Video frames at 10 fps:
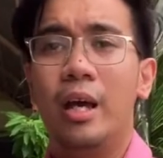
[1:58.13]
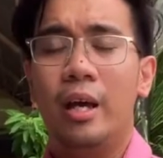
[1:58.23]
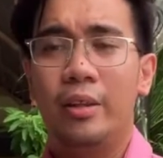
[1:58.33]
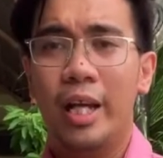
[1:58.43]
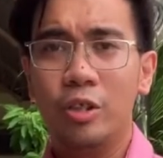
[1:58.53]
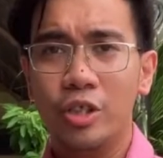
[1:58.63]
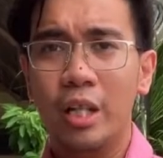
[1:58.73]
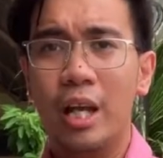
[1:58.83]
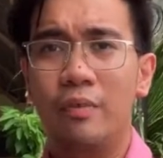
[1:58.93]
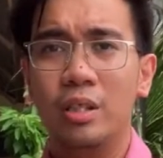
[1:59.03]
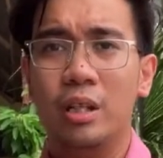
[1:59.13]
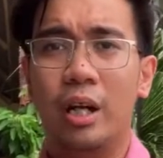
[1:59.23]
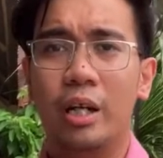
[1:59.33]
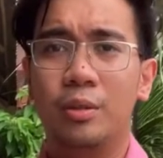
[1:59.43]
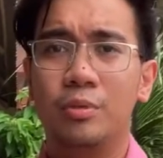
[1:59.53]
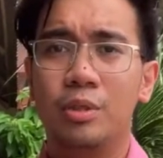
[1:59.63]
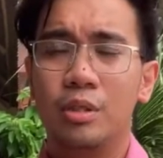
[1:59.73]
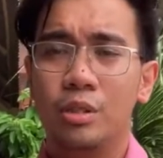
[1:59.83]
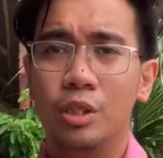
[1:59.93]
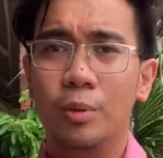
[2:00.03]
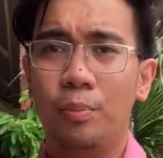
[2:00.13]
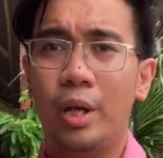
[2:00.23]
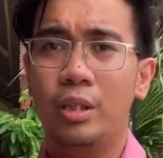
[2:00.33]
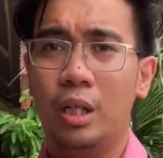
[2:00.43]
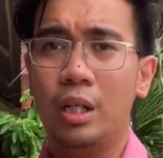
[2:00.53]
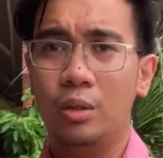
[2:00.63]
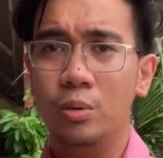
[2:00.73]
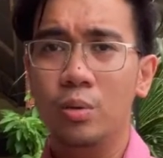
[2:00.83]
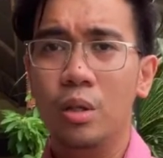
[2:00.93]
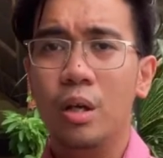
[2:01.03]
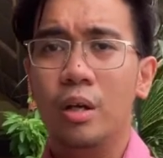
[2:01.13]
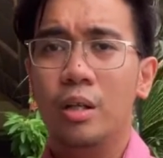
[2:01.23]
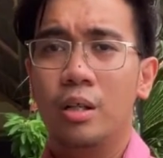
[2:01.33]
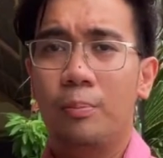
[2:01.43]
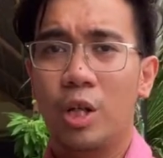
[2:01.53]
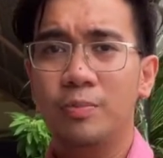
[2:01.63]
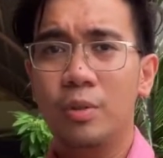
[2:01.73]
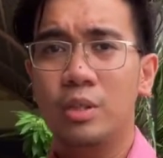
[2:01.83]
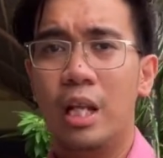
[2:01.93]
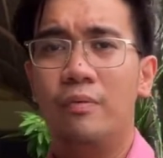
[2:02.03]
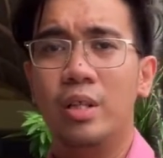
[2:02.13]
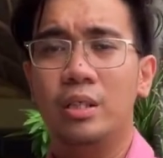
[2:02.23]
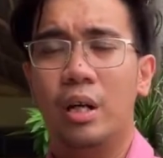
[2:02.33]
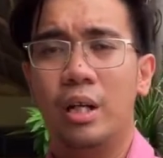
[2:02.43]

Nitrogen levels are at 0.32%, phosphorus levels are